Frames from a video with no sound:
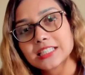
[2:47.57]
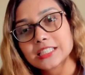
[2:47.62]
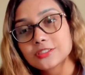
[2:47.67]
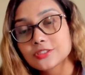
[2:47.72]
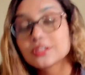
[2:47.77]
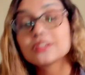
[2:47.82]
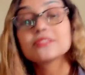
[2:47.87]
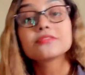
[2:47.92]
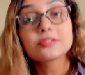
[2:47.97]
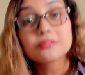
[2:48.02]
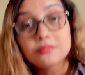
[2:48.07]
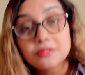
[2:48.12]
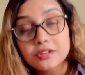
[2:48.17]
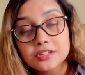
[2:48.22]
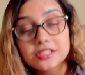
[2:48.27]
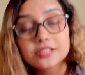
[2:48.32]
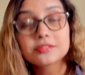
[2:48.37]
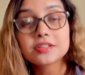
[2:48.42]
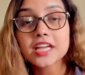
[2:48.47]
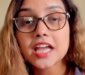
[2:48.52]
So if you want
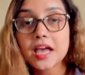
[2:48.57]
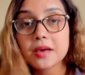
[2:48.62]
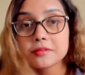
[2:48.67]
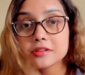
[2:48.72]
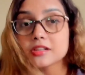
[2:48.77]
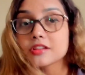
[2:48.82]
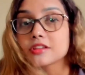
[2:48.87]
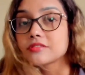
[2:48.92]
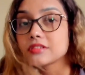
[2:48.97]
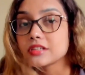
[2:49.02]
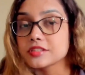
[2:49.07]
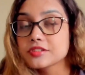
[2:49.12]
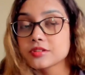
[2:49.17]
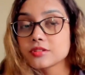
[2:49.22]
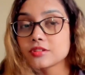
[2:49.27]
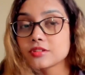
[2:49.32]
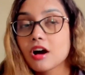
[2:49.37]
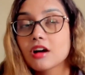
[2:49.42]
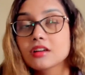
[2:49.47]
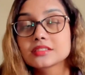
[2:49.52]
to rehabilitate rescue
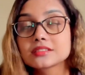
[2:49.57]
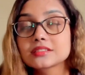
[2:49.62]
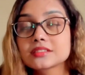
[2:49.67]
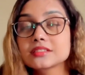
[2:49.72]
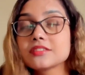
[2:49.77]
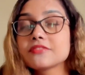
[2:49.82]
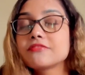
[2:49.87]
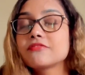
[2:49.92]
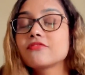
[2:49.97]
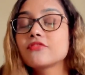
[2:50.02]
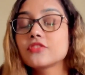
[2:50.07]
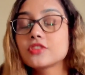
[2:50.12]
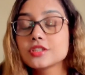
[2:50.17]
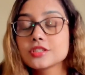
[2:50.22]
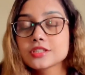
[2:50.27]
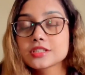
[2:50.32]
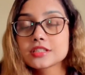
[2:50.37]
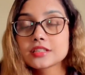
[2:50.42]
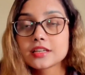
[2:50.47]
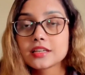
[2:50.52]
dogs, the
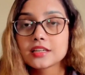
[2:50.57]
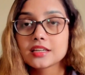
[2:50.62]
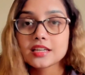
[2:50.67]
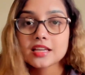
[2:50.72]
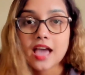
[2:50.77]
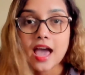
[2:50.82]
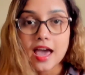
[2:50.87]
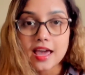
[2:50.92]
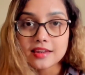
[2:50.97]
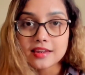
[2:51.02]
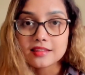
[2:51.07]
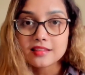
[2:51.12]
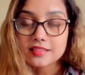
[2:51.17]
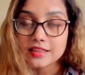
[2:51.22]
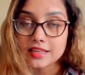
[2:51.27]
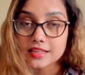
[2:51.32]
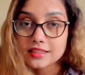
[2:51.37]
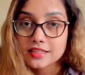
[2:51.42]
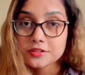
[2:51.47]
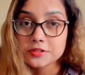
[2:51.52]
first thing and the
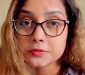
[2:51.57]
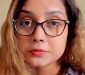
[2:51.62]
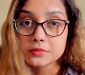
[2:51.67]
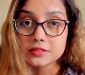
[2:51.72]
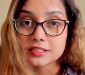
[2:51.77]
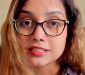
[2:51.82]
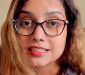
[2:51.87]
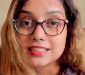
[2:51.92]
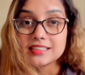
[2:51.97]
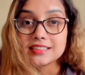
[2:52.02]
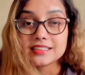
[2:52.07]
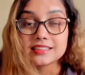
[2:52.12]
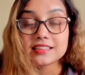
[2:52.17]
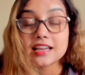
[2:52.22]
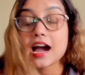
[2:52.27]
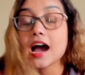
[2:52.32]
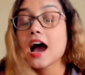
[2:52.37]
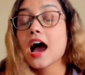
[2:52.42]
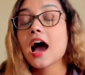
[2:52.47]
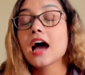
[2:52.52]
thing that you will need in the
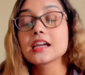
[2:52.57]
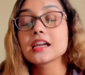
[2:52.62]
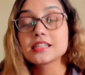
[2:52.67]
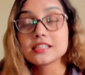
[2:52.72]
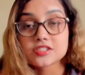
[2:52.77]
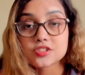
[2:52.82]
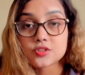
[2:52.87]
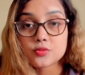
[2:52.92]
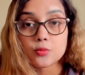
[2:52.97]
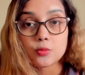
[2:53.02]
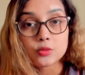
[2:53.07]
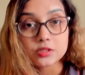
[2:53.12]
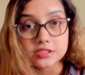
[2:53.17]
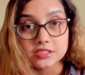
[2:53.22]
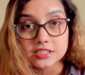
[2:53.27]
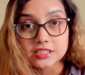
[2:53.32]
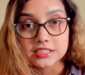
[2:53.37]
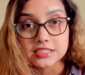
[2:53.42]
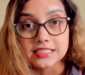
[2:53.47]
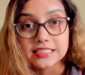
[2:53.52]
highest
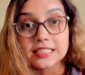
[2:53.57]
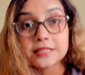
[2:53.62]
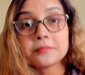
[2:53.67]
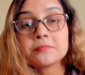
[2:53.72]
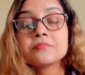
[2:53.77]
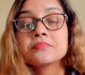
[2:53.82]
quantity